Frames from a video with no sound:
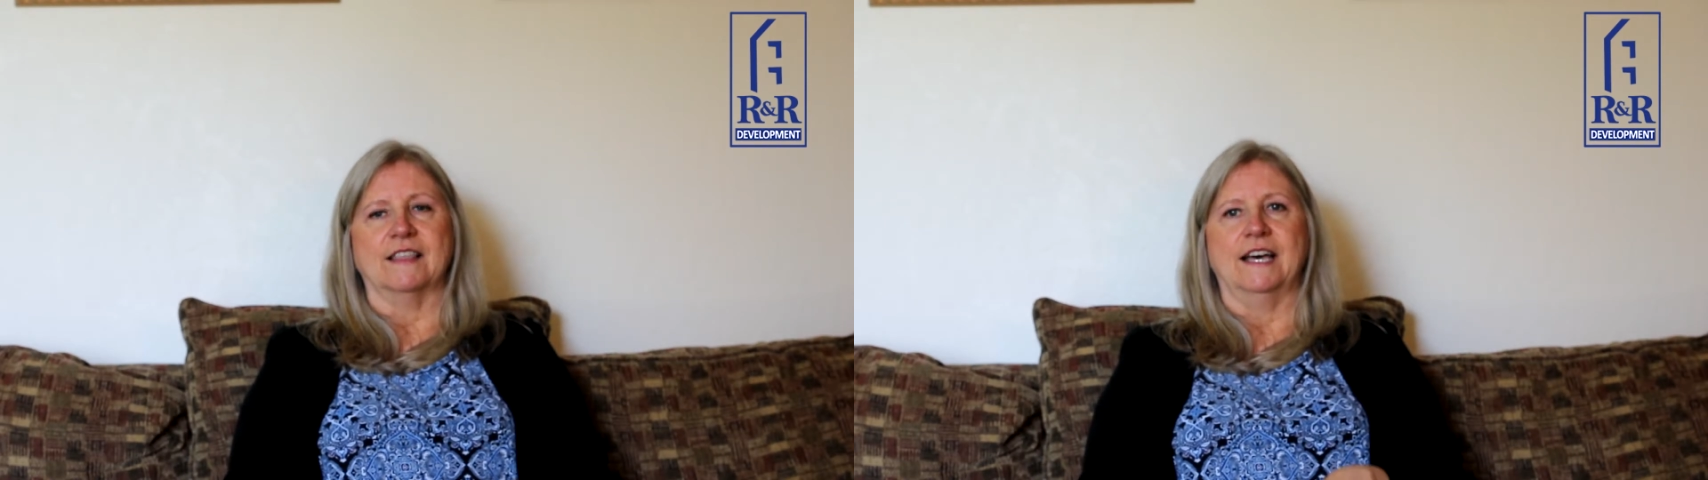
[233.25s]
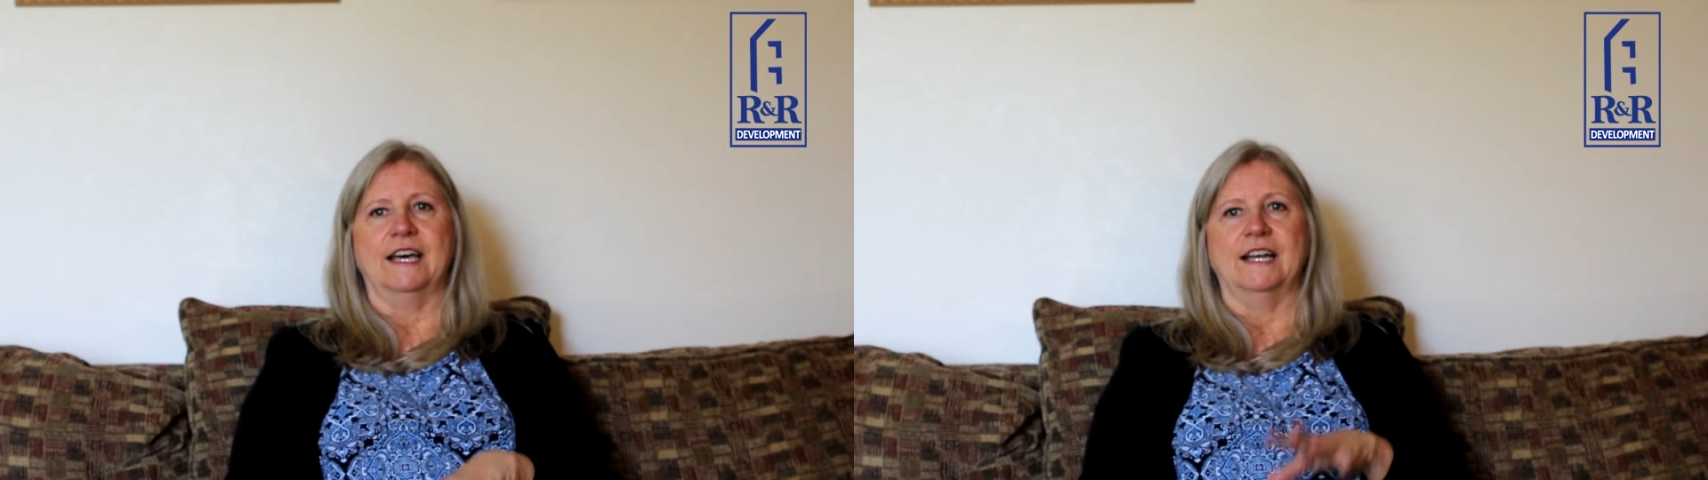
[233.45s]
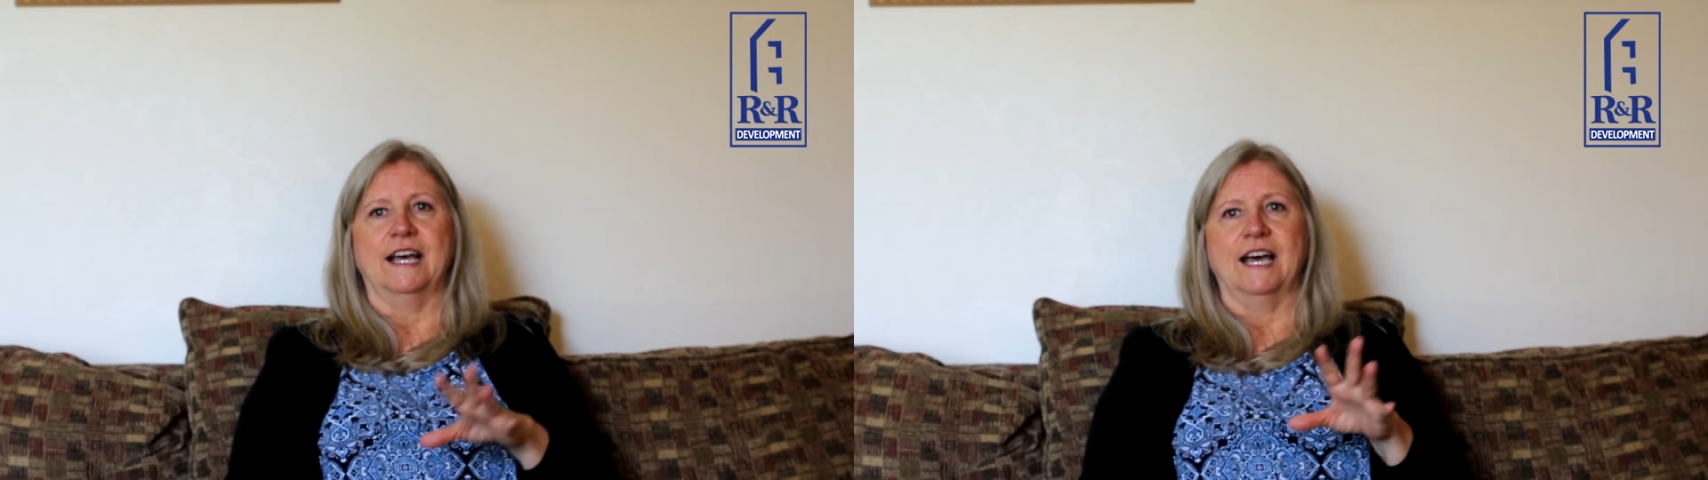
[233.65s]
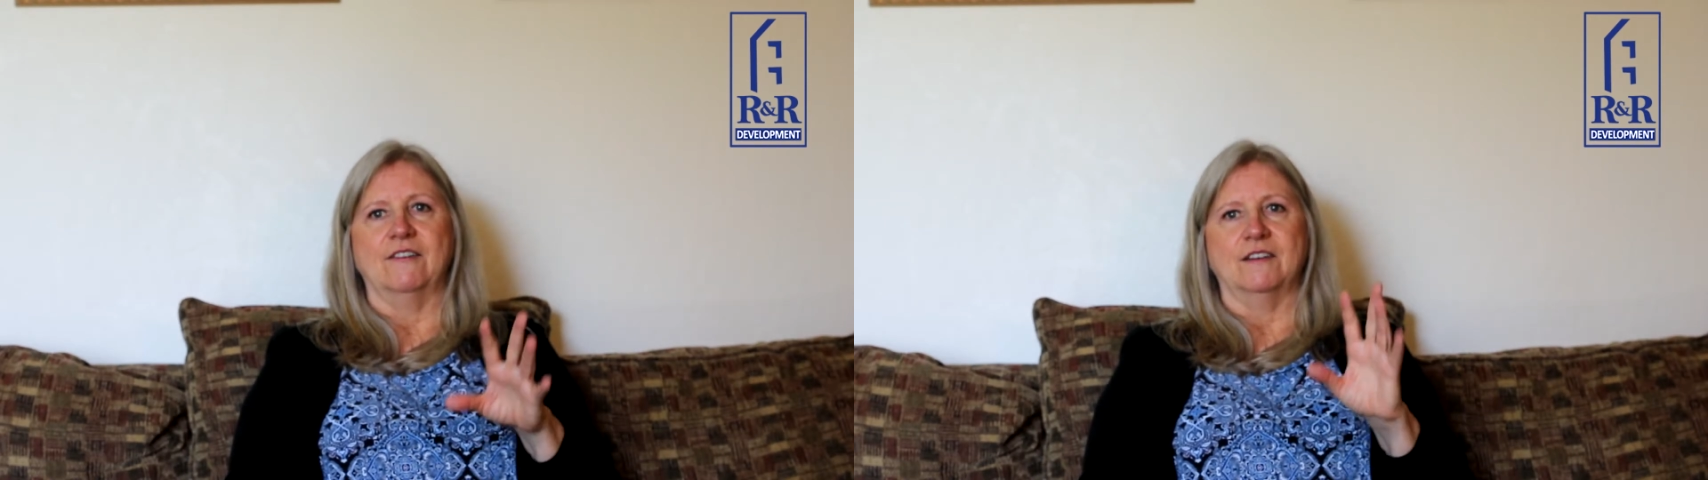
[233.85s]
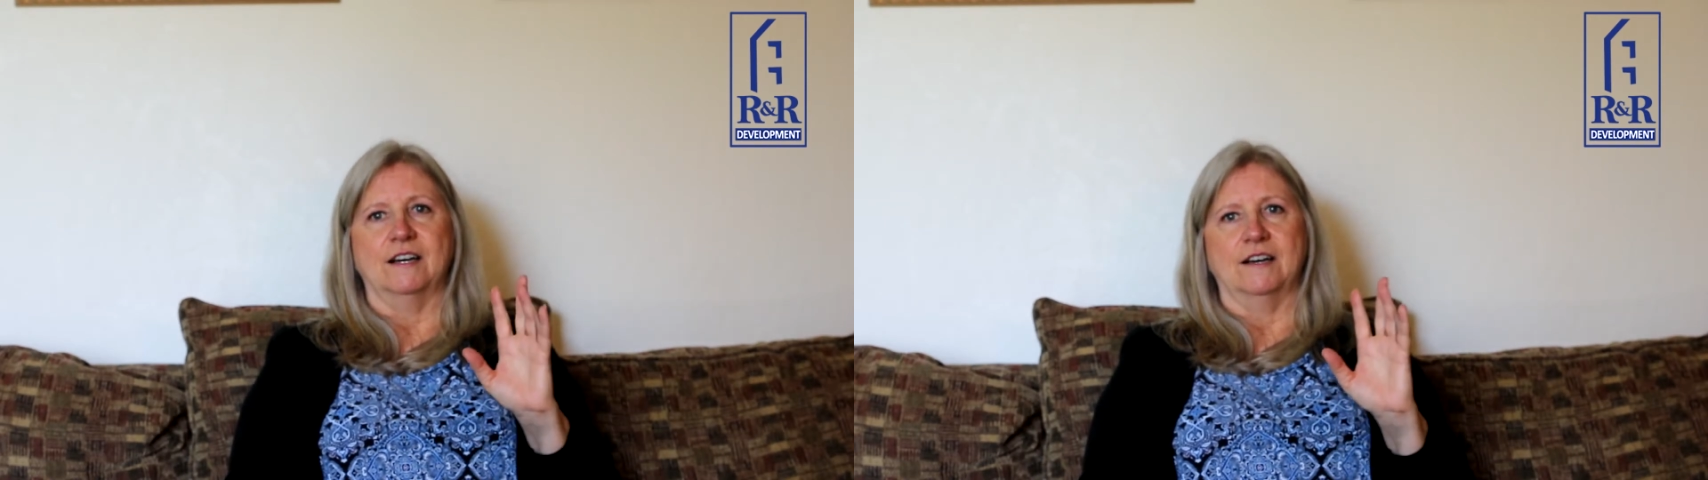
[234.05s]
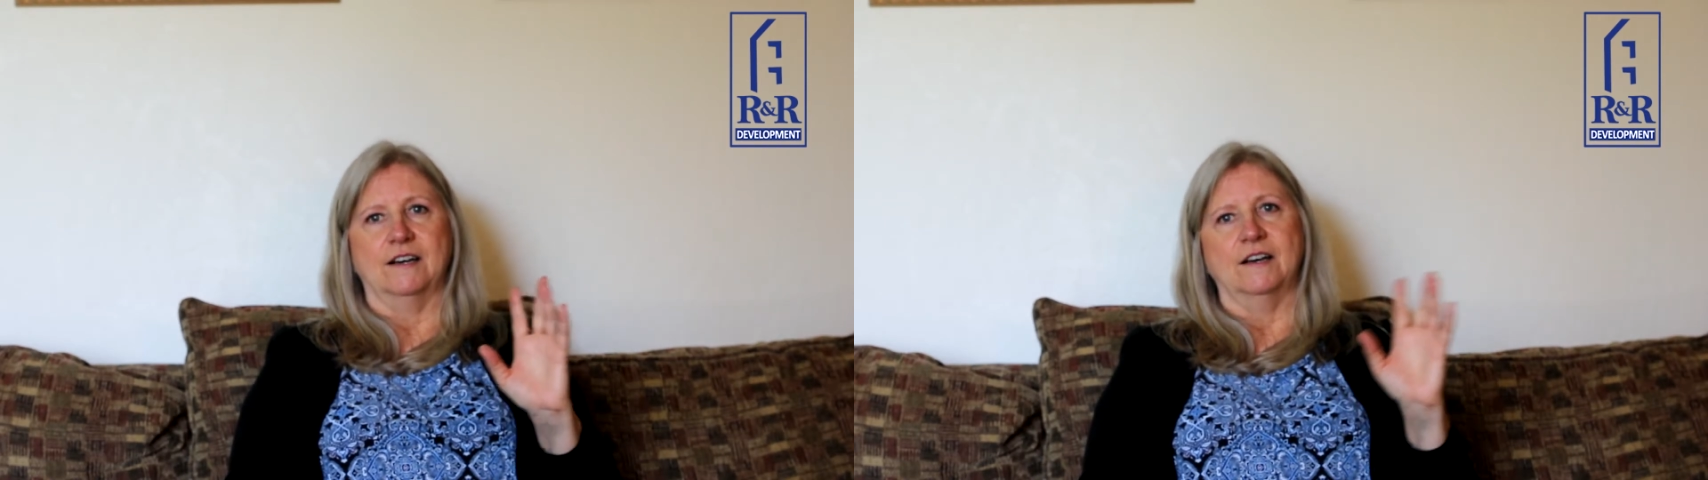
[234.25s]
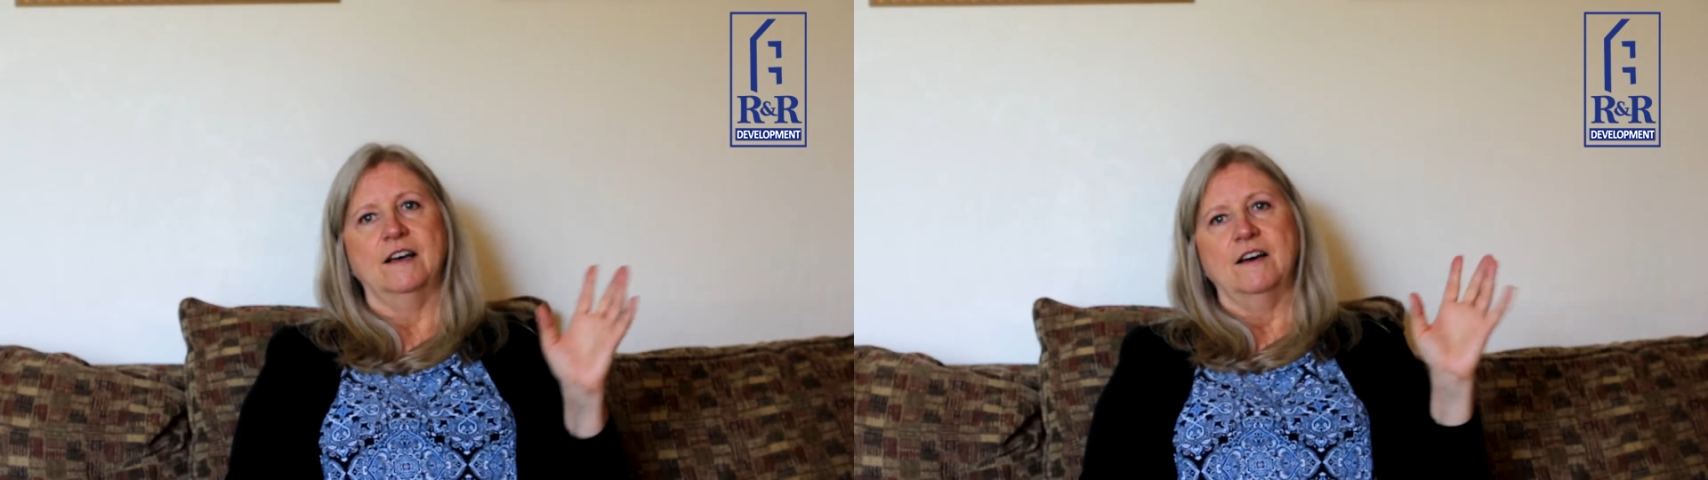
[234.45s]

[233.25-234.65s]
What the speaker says: that I have a